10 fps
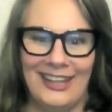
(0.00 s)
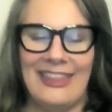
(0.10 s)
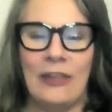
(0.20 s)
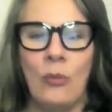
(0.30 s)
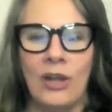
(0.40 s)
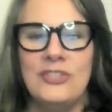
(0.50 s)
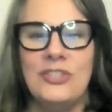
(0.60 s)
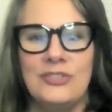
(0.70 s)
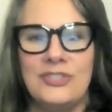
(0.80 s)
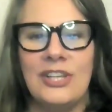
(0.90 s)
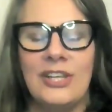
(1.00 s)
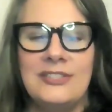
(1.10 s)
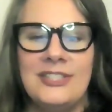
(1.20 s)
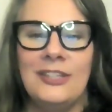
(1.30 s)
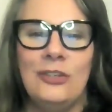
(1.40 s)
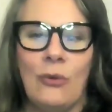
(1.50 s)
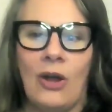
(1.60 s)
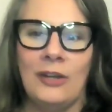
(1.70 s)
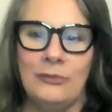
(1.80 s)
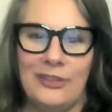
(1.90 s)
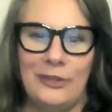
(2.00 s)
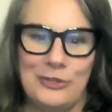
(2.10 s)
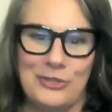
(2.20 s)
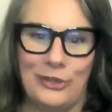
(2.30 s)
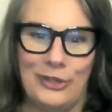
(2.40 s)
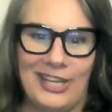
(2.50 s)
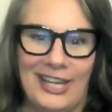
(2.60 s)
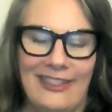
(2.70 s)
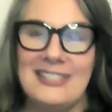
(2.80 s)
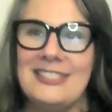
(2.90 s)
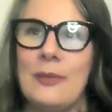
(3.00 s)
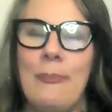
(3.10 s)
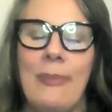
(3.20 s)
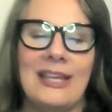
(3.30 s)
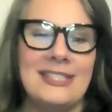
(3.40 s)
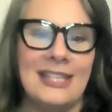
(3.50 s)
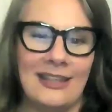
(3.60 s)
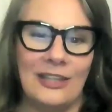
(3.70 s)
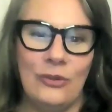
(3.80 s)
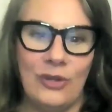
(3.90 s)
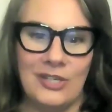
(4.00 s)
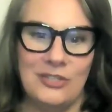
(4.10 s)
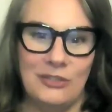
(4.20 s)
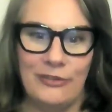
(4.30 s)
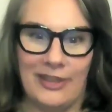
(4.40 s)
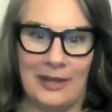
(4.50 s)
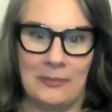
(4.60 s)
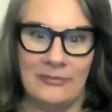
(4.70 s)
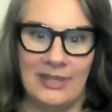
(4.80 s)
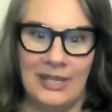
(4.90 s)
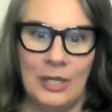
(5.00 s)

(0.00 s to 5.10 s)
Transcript: They want you to continue on with your journey. That's the best thing that you can do for them,